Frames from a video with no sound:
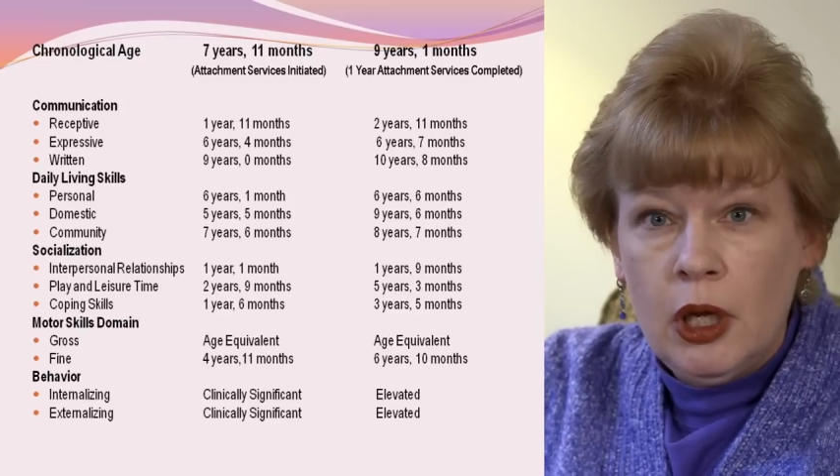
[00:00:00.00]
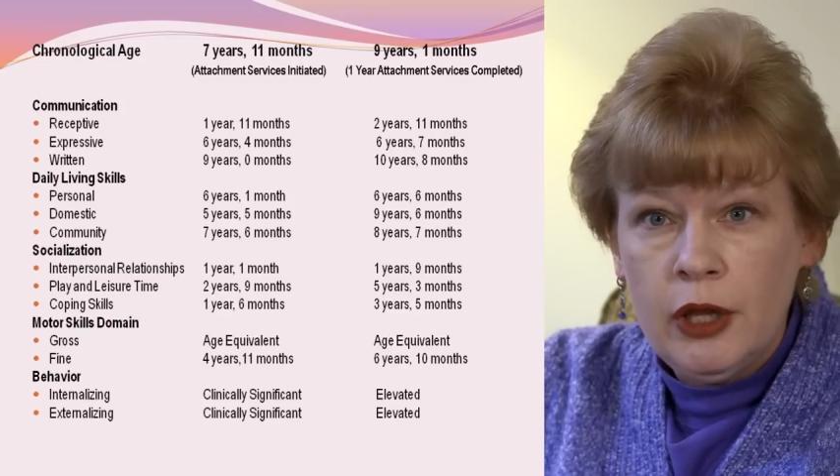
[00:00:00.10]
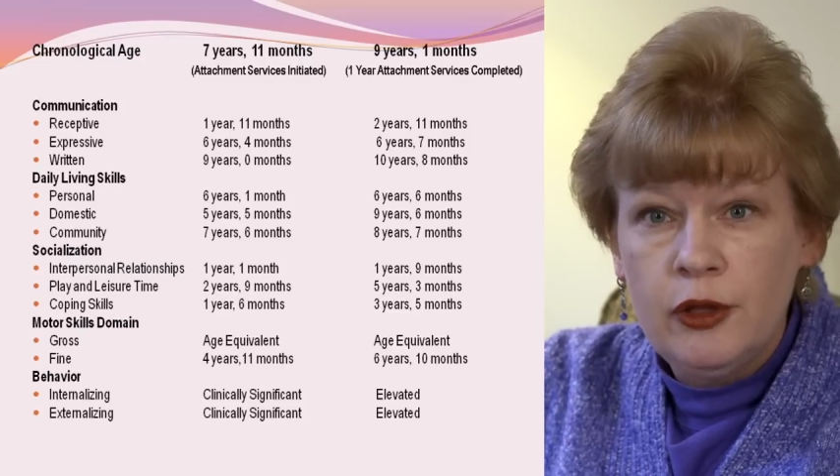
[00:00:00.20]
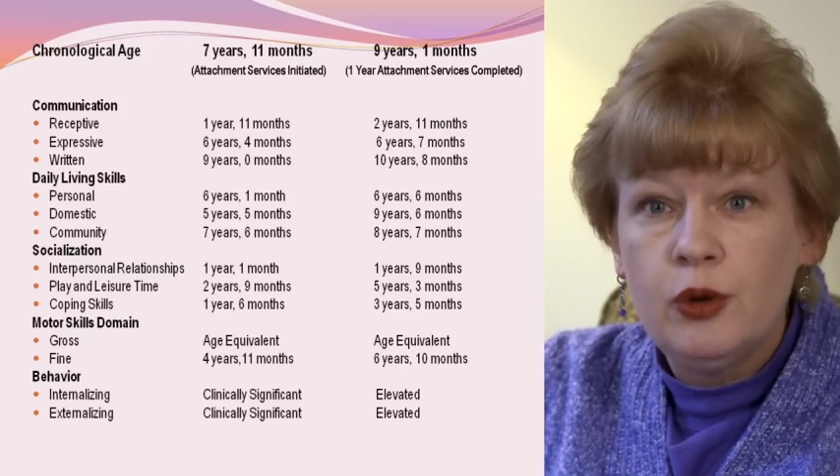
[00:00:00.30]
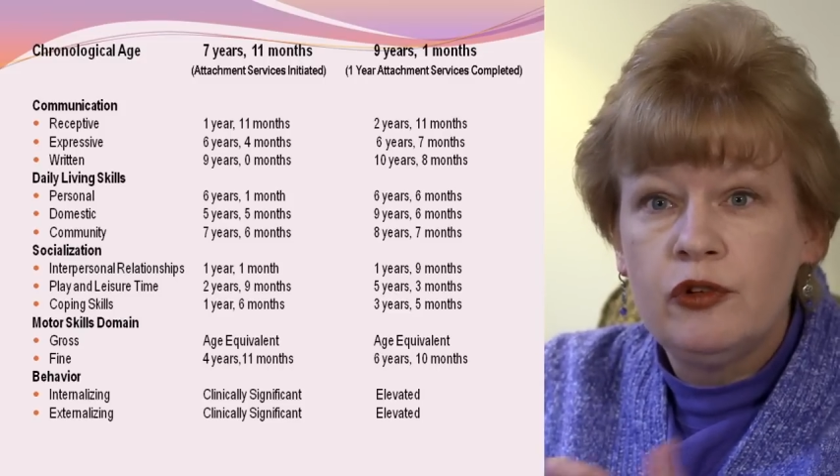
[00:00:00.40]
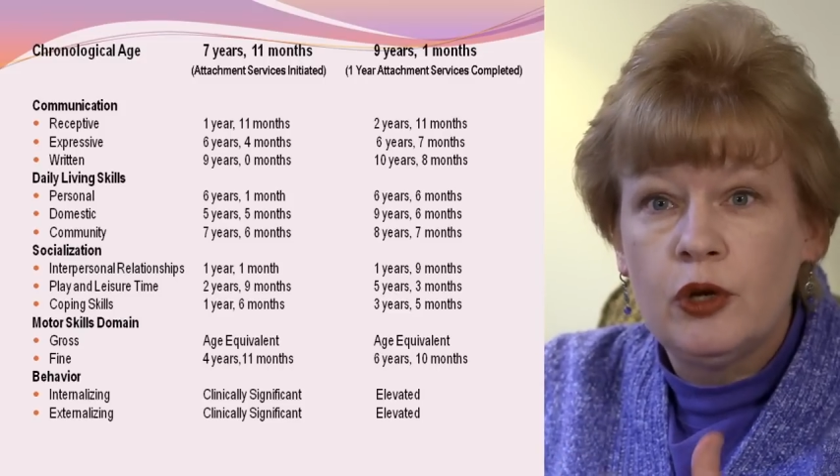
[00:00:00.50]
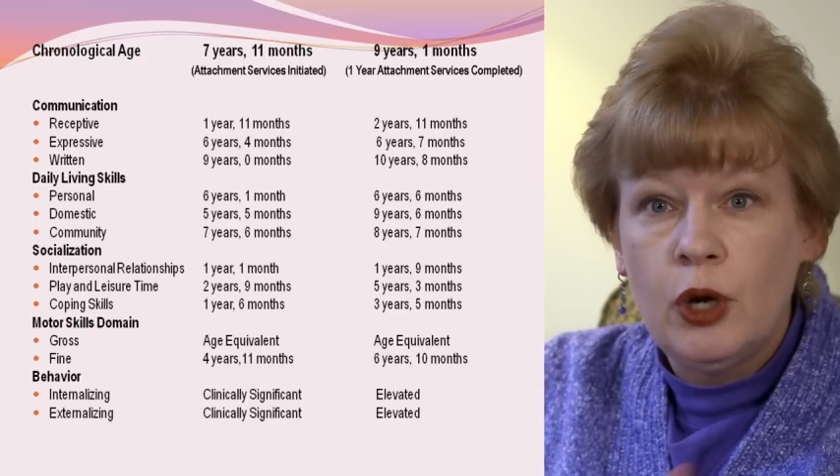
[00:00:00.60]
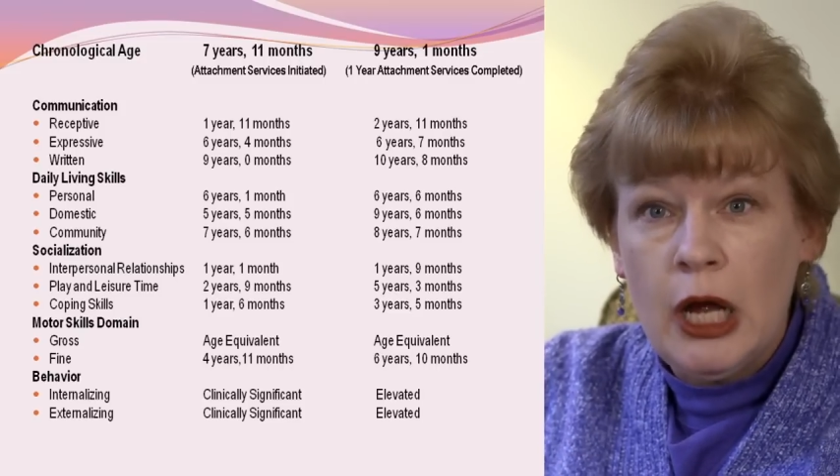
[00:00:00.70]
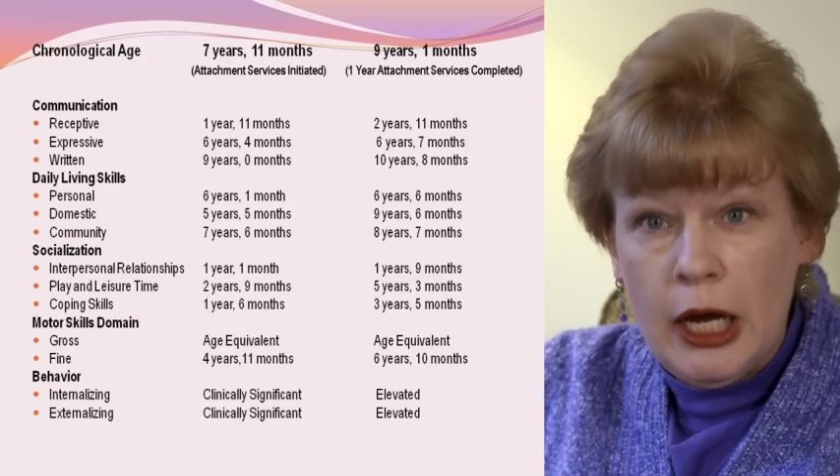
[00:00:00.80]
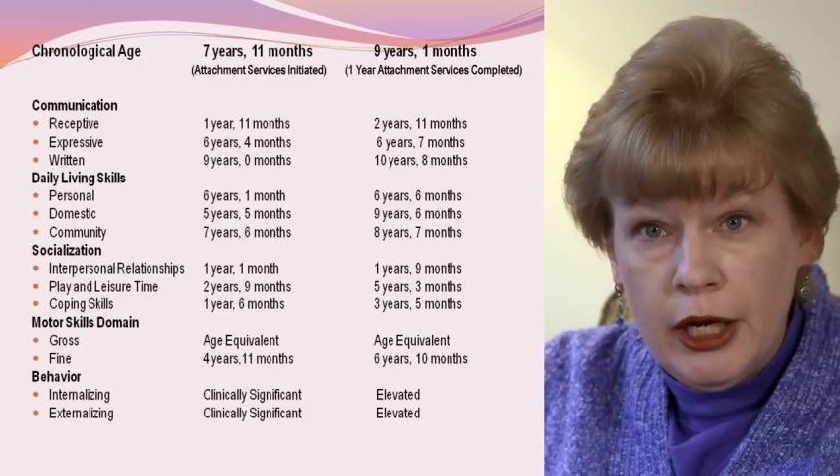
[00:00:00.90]
those
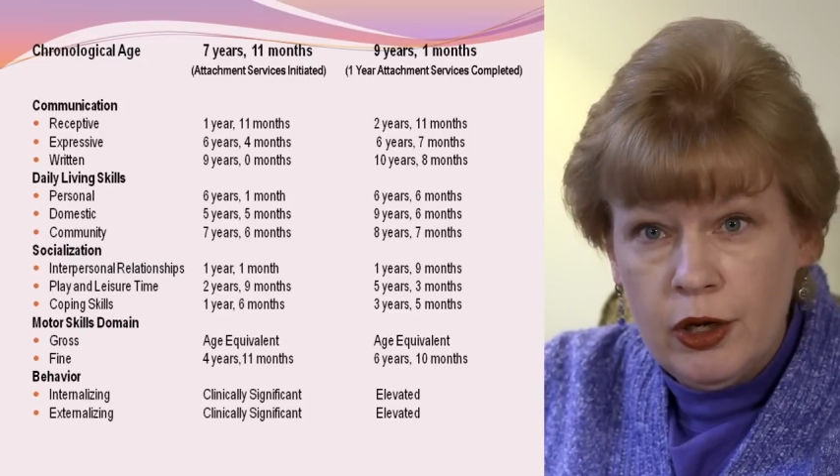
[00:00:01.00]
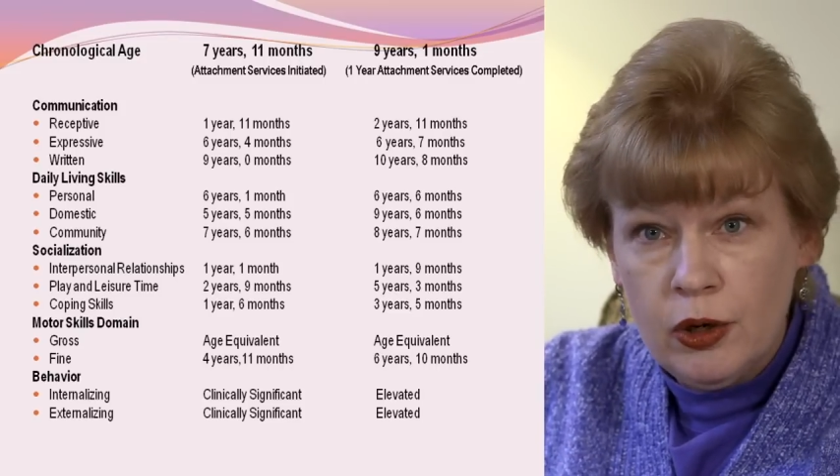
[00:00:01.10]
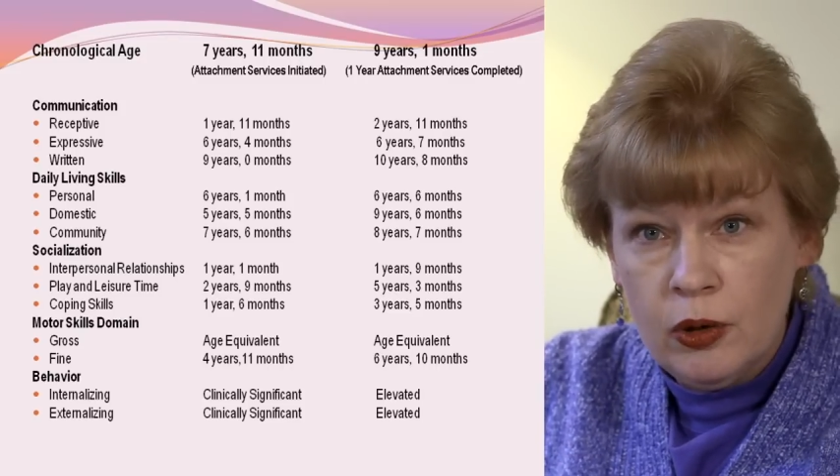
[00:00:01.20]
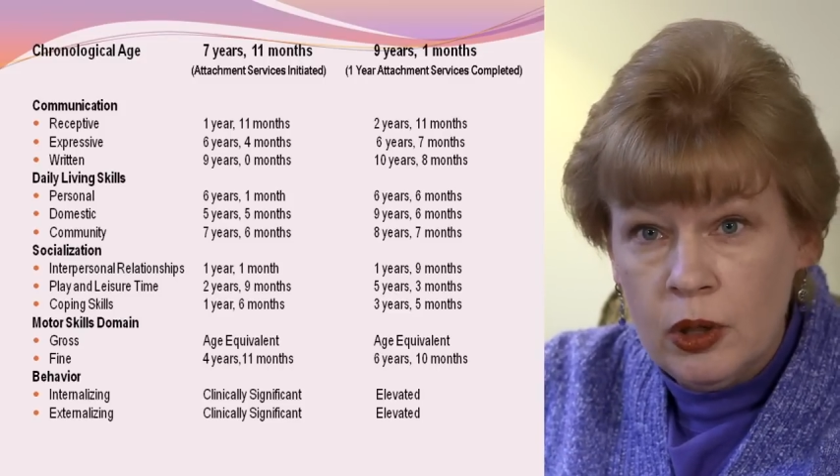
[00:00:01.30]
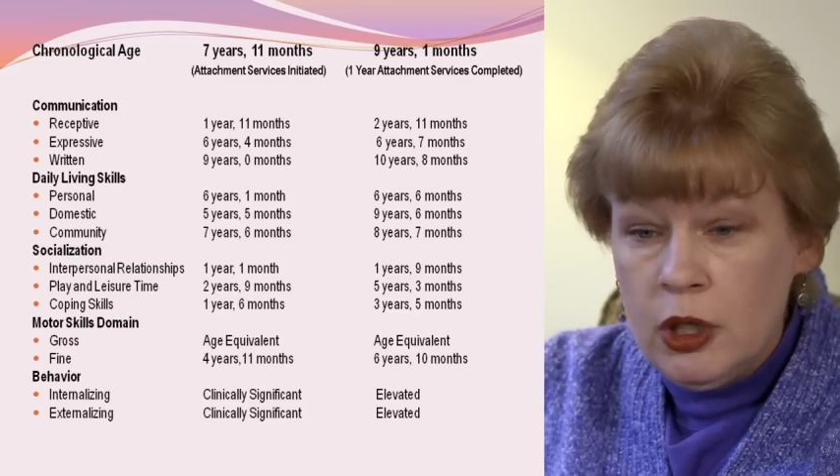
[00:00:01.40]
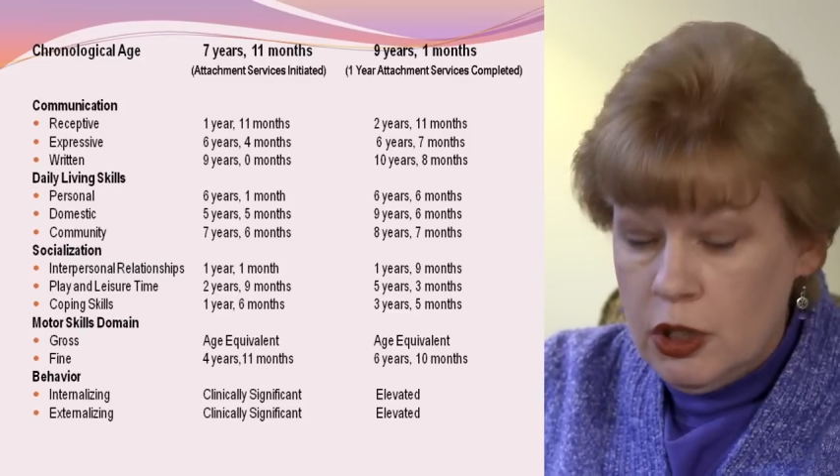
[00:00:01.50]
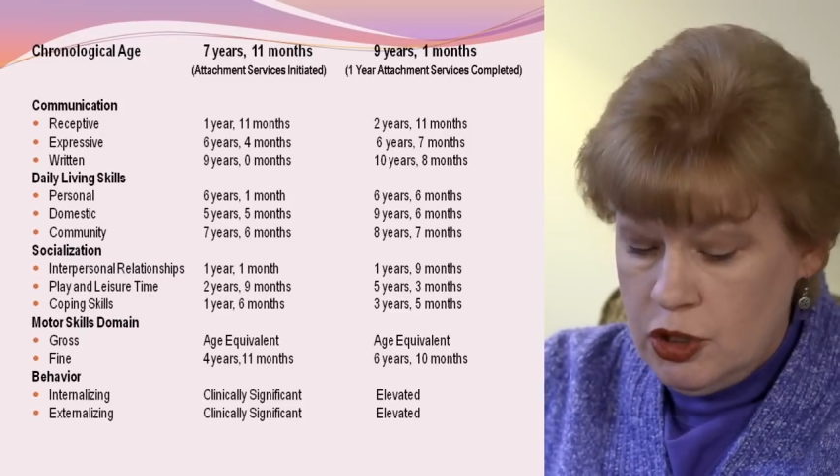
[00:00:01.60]
are higher.